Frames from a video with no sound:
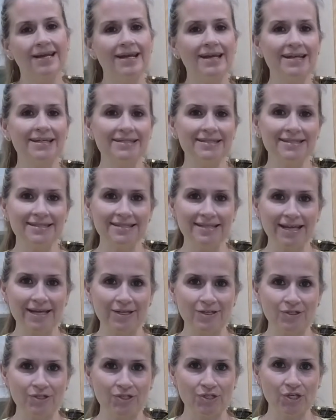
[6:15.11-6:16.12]
It
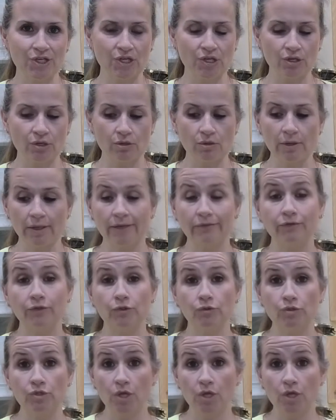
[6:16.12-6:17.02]
sings to you. If you